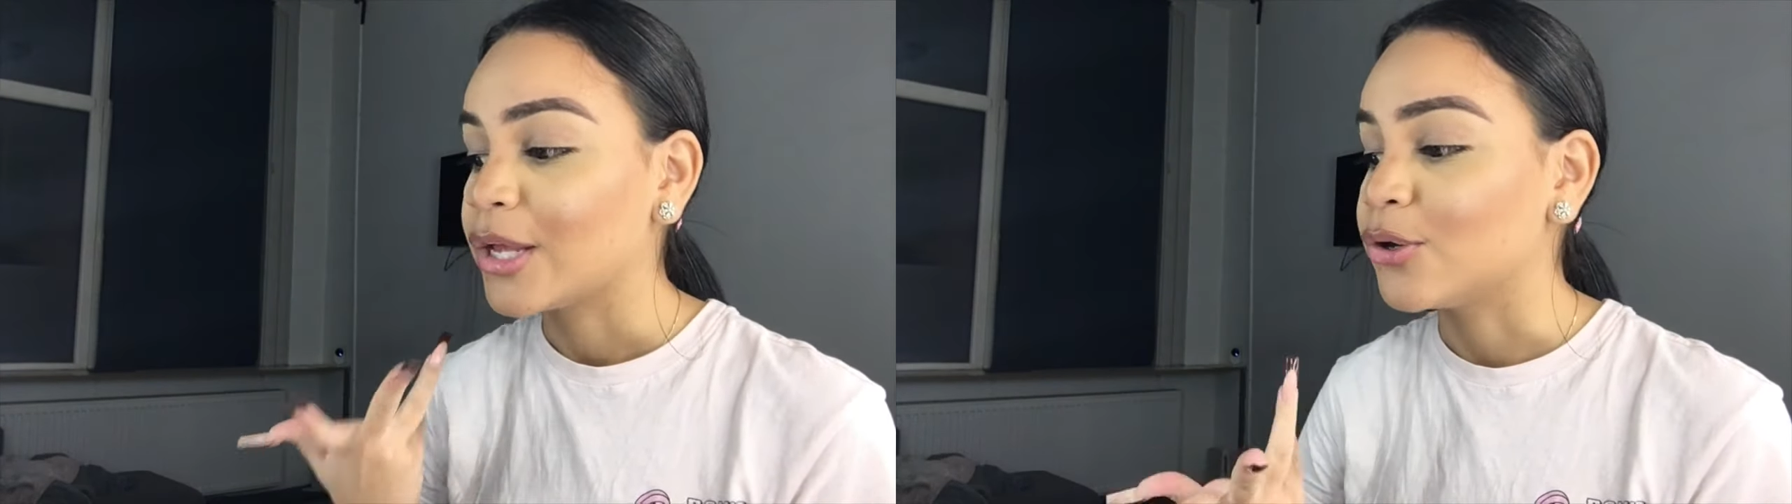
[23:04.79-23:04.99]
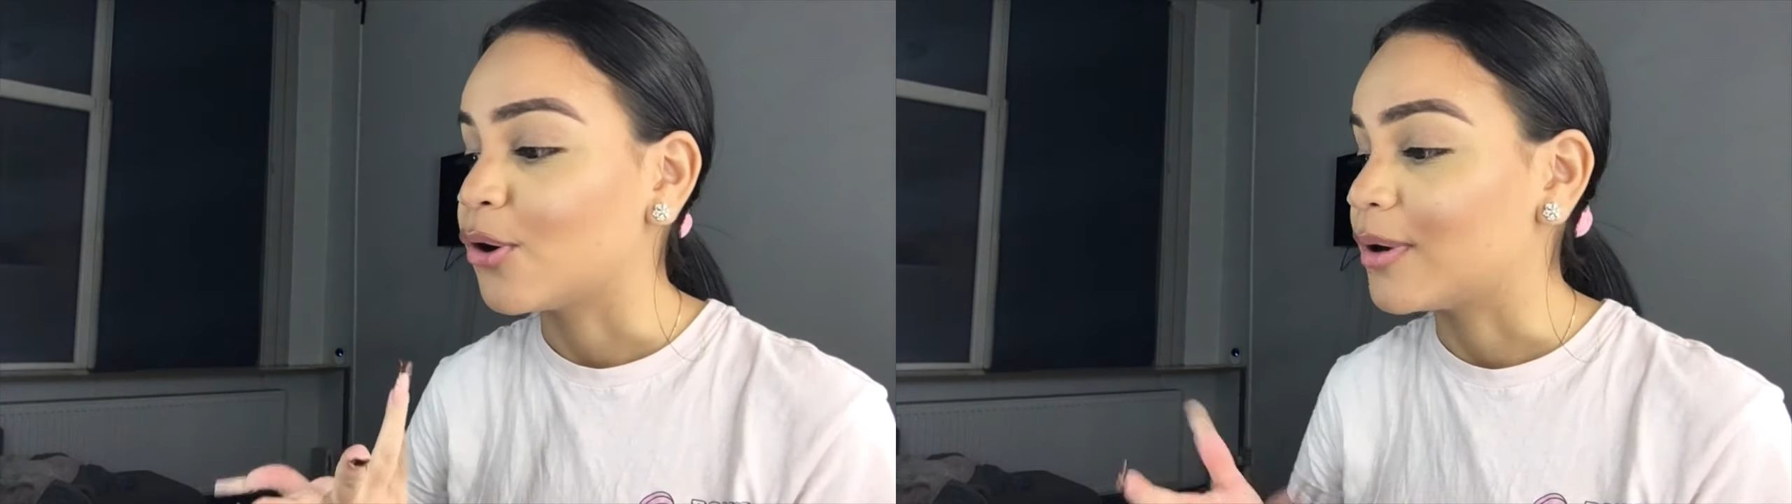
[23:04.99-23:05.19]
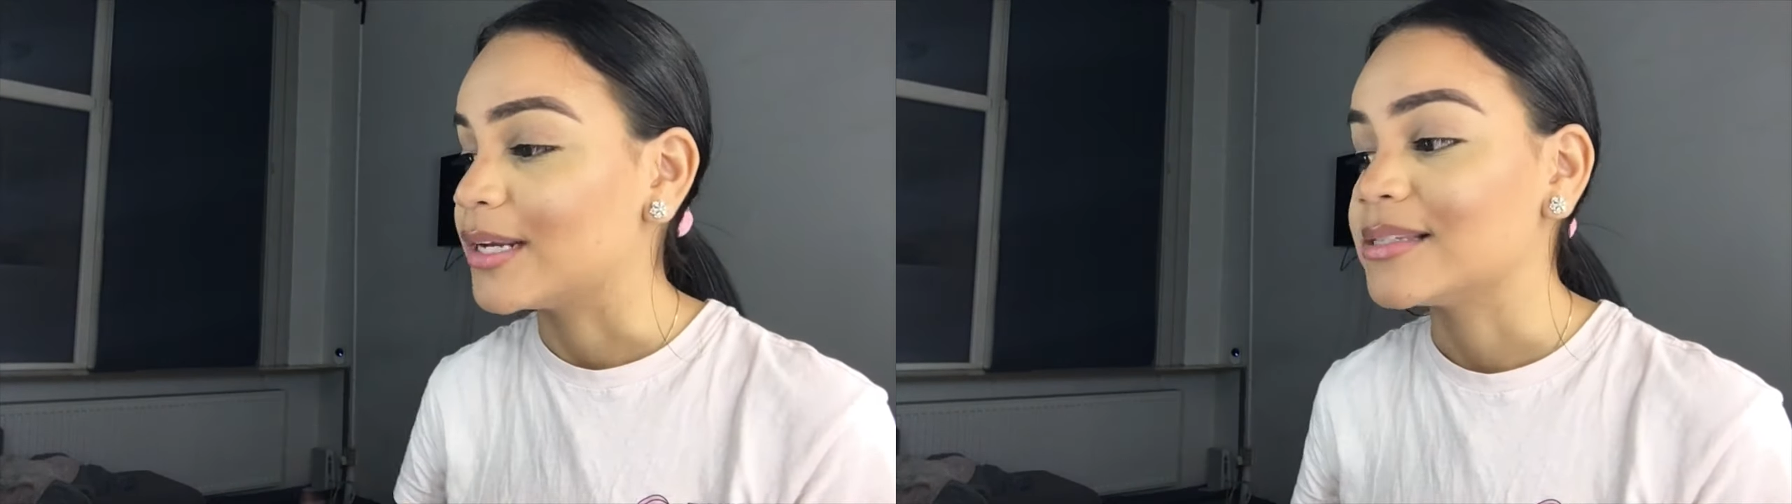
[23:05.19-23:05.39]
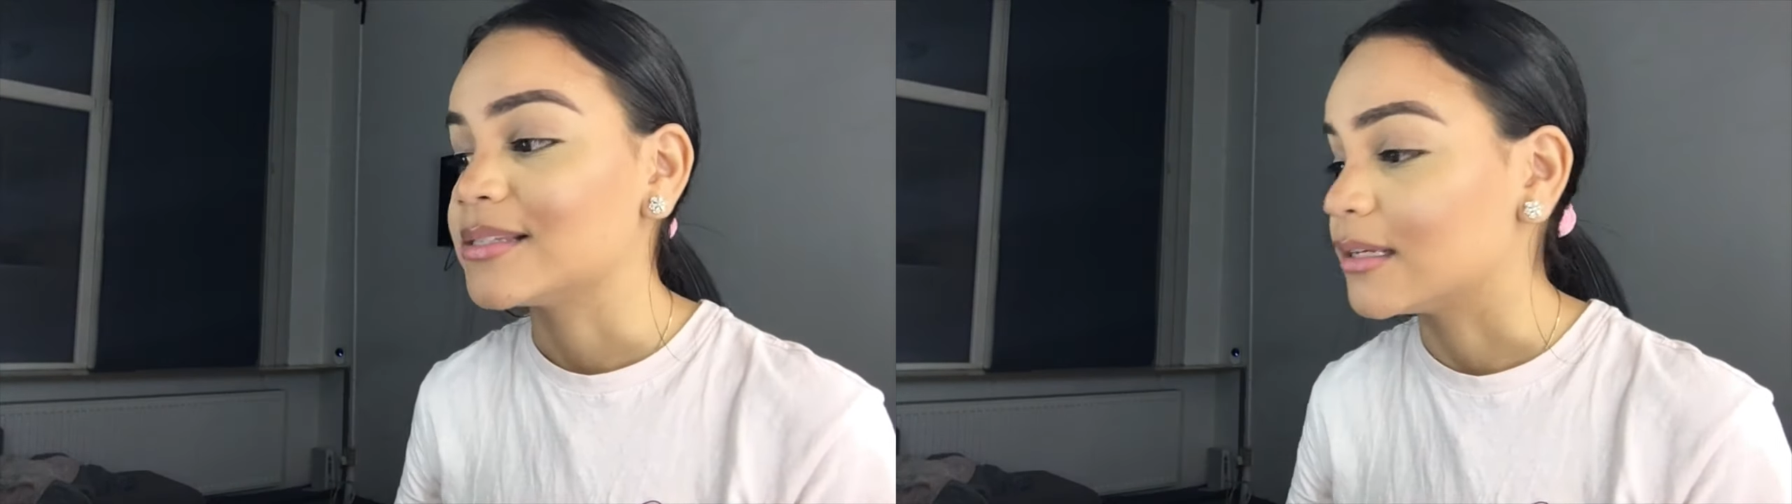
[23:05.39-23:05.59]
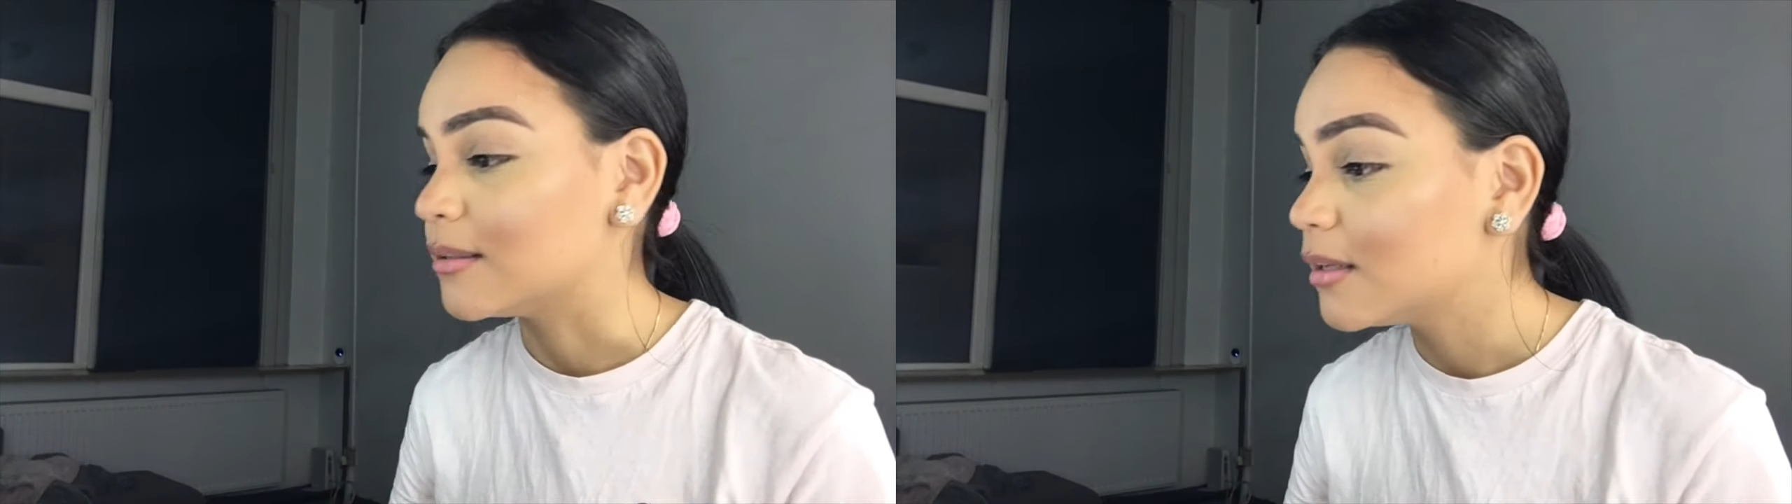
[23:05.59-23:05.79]
you already
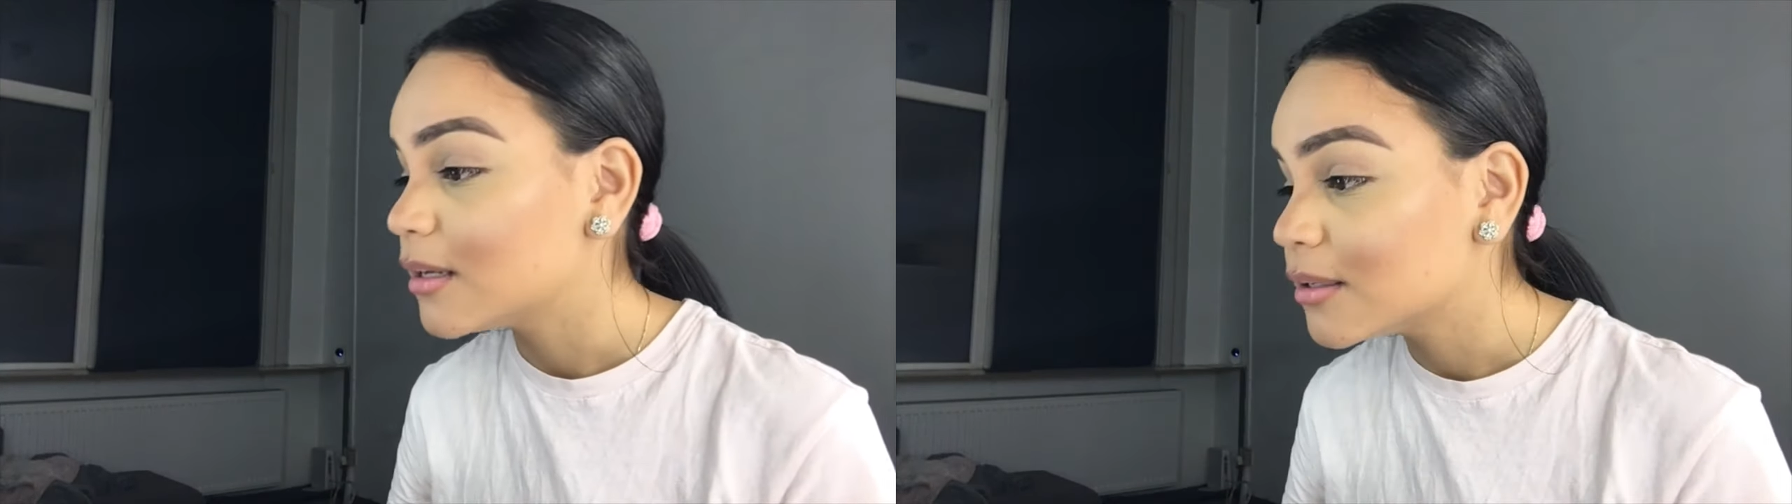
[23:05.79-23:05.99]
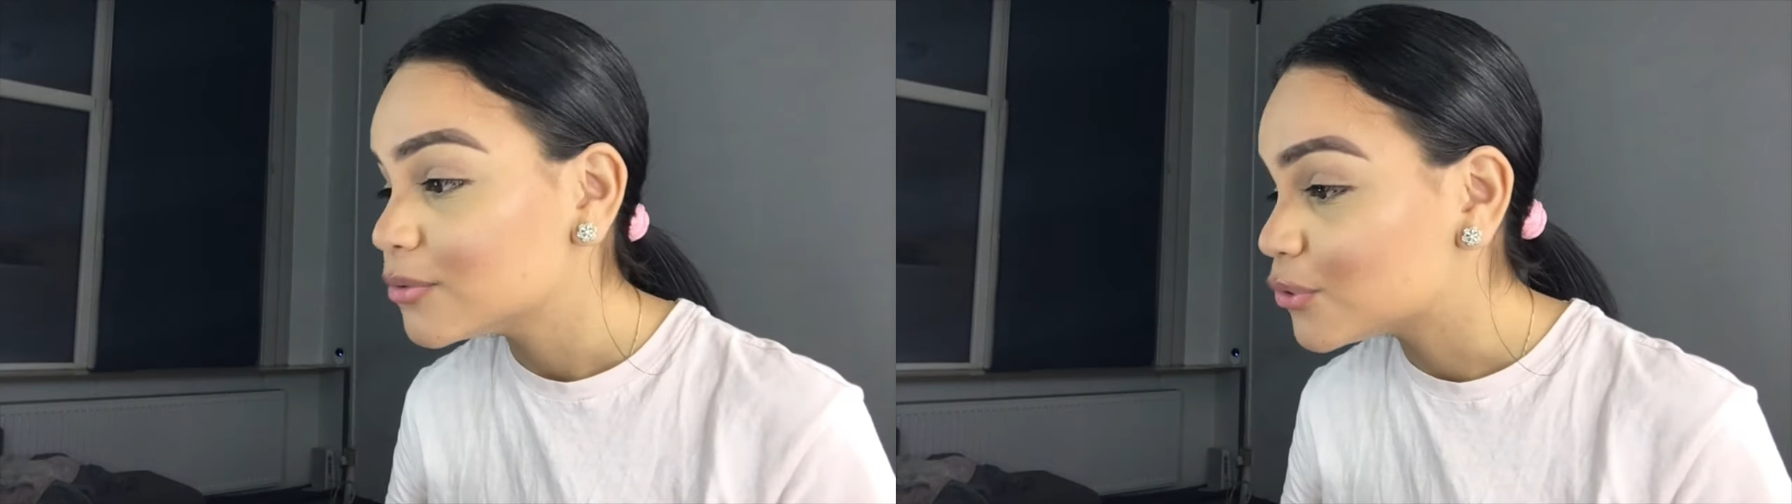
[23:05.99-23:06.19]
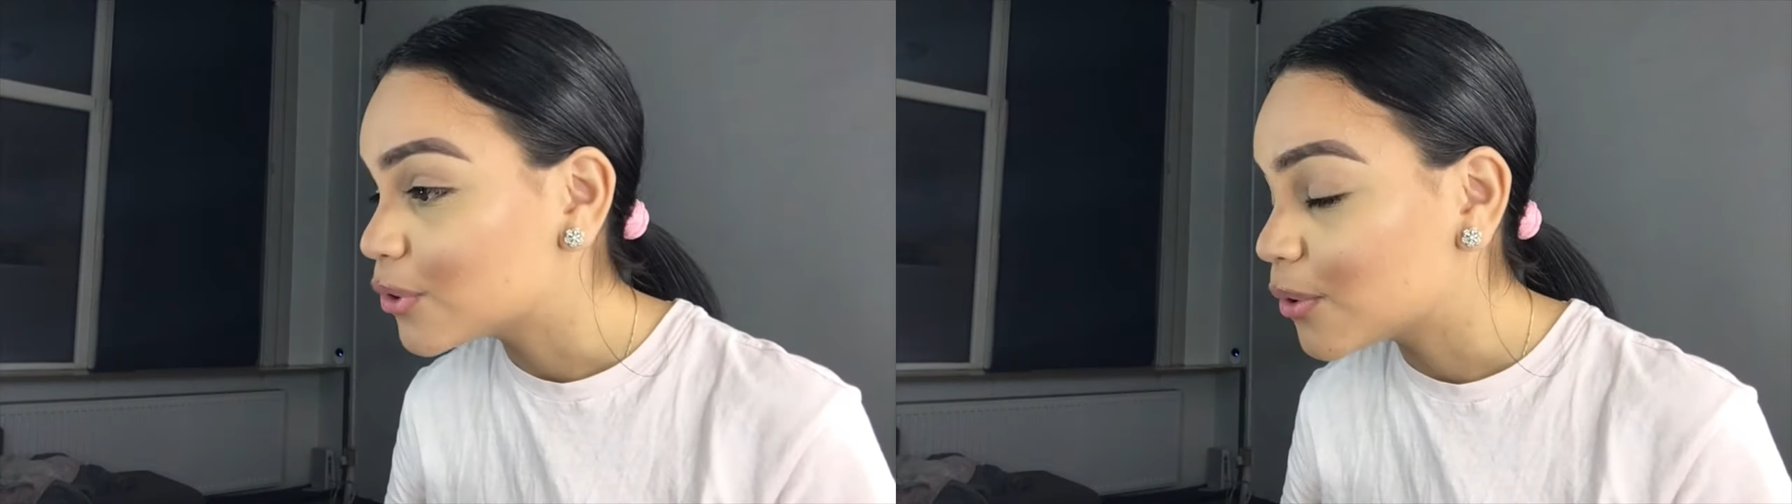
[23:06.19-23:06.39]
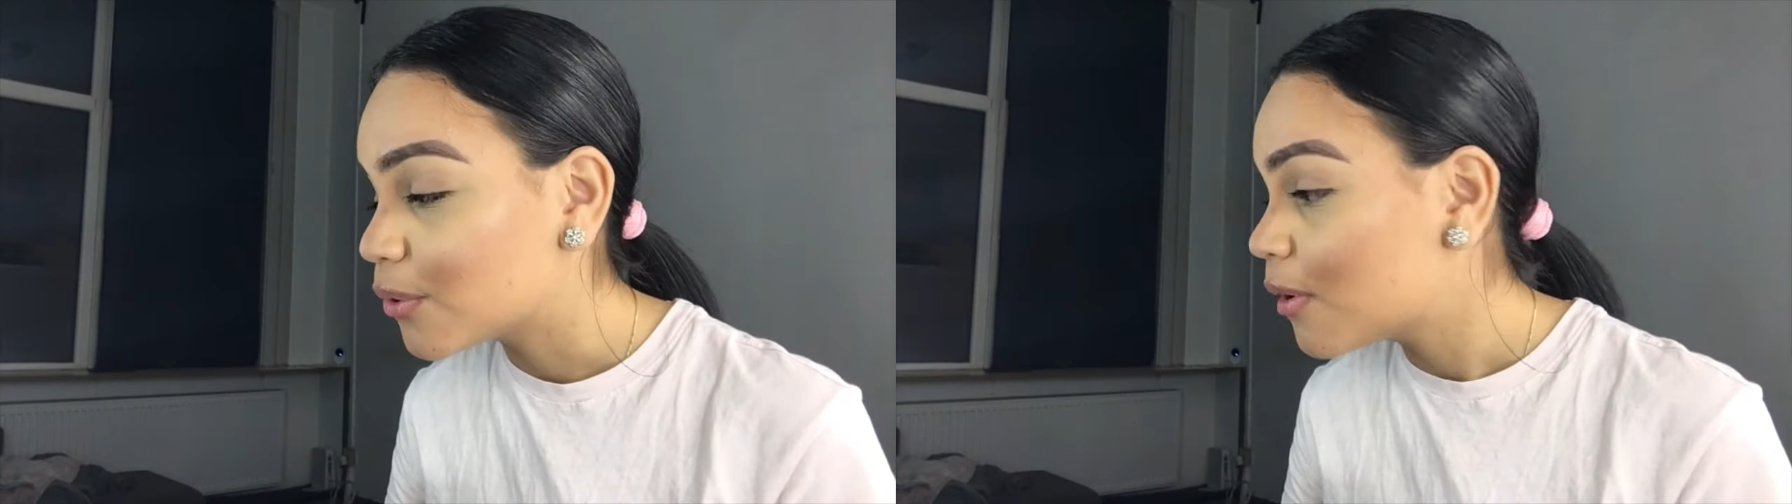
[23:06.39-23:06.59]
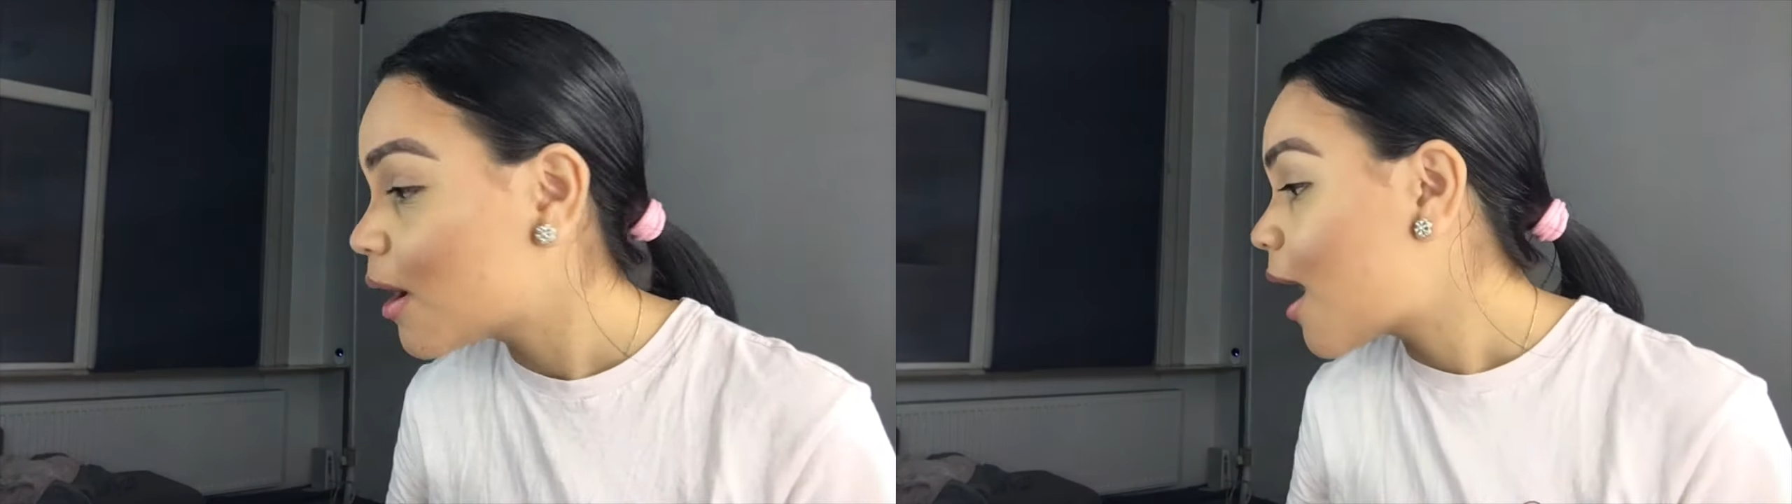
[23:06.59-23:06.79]
seen the
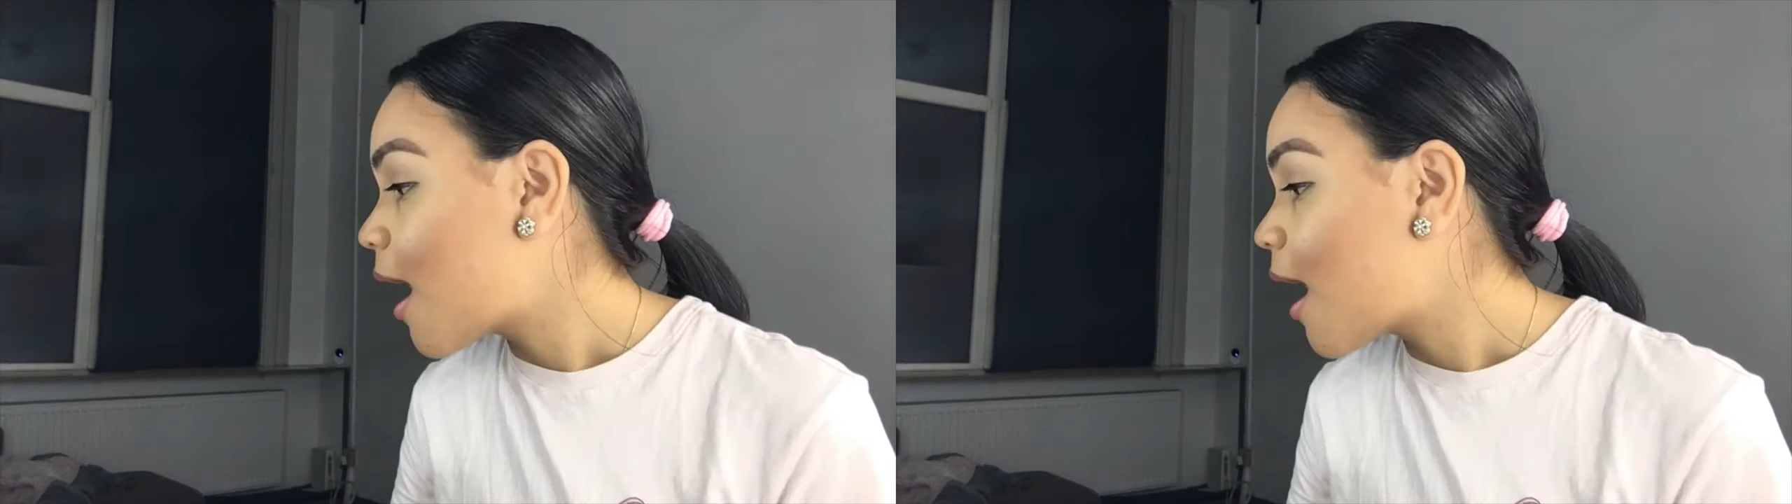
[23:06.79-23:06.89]
intro